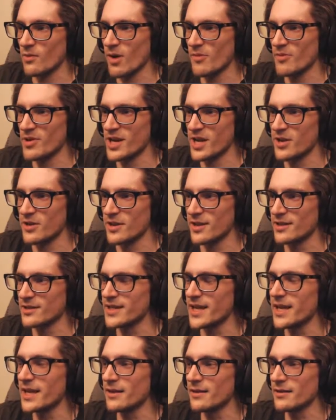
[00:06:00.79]
Right when you hear the
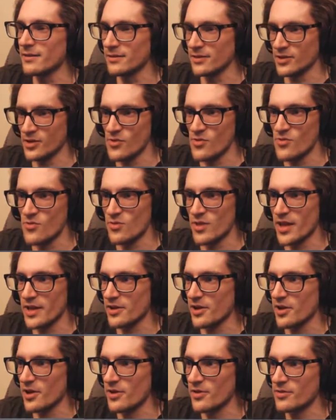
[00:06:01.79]
ding, you
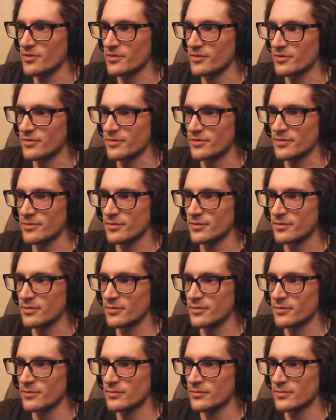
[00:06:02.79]
let go.
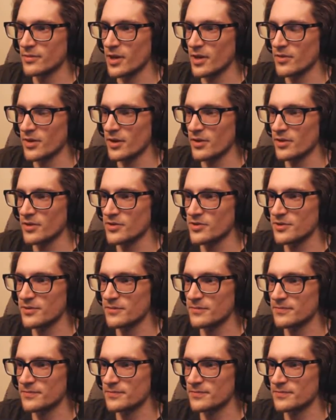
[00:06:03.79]
Oh, there it is.